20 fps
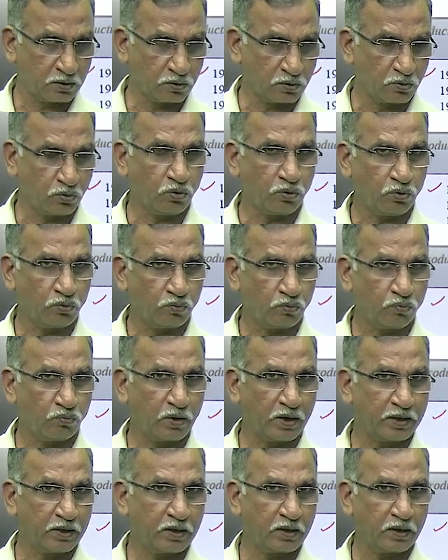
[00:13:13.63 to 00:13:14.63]
go
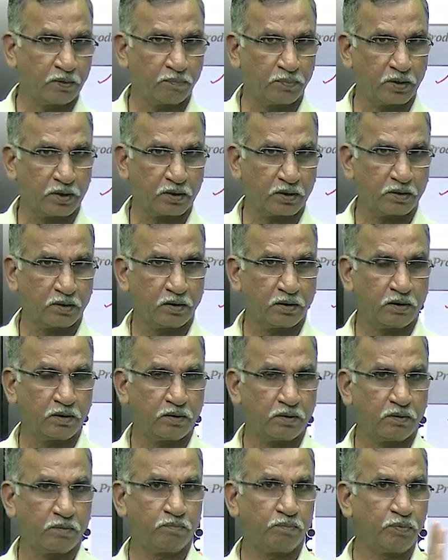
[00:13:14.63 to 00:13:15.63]
one number
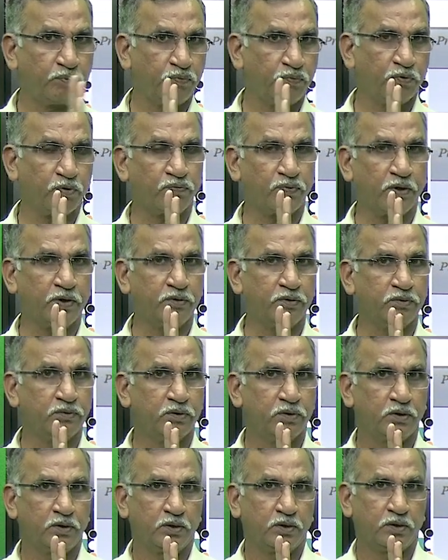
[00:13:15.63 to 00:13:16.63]
before 5.
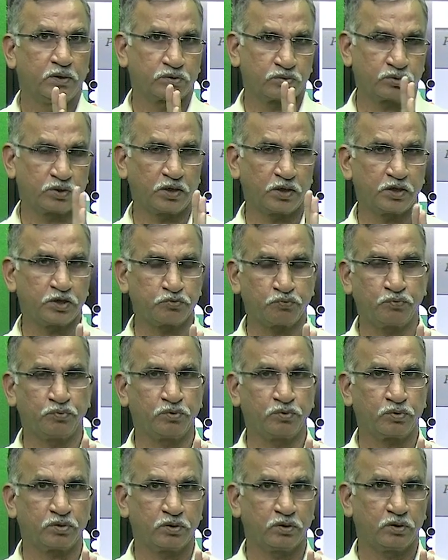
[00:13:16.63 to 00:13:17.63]
So that is
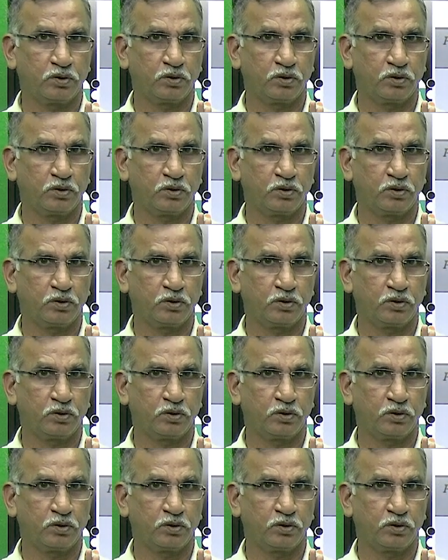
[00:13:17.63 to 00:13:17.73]
4.